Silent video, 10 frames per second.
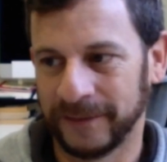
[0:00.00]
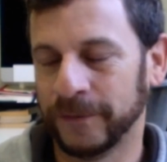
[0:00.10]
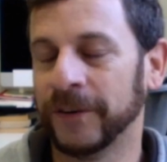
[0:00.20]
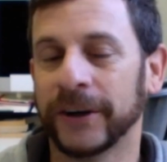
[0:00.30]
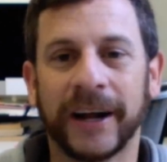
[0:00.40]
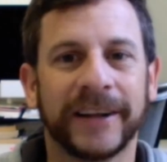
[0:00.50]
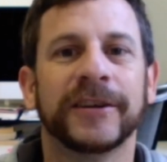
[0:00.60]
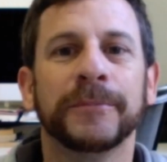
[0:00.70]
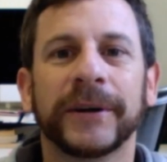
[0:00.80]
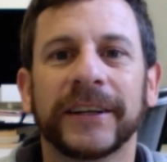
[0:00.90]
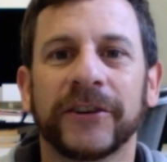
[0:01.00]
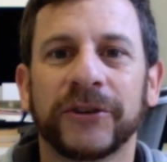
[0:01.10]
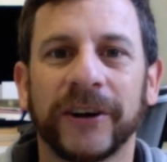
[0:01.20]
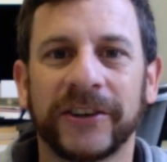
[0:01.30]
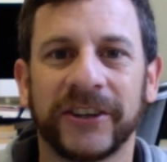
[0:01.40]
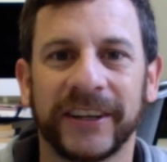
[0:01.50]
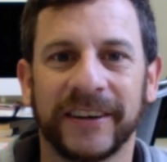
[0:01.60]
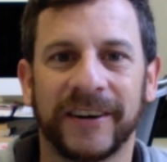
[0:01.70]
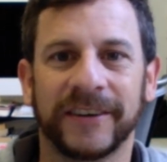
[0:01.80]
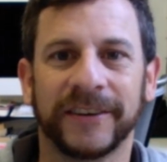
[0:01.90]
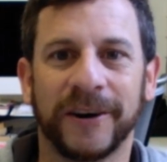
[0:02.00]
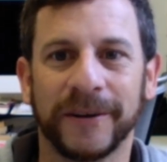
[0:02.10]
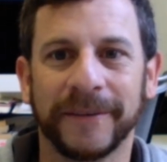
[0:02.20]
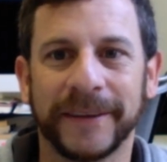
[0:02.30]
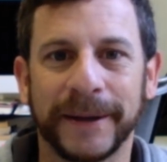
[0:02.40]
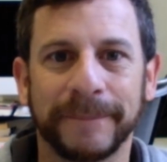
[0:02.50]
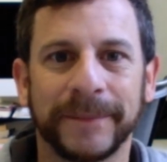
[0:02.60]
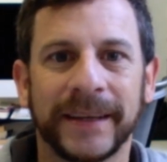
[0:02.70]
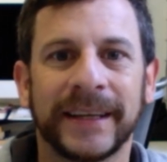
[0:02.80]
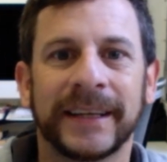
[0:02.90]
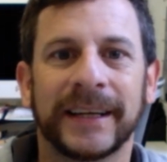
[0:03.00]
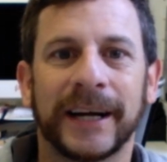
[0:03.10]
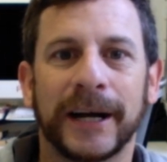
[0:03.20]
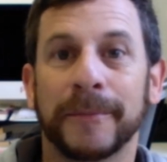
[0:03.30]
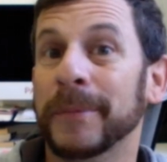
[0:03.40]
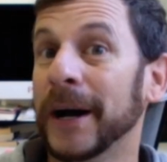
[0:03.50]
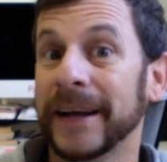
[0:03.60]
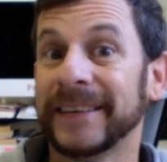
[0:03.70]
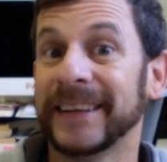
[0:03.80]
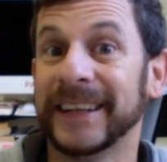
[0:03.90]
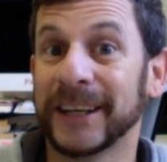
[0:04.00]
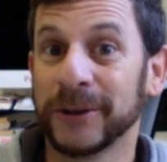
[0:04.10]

for God to bring destruction on all of them. Um, but in a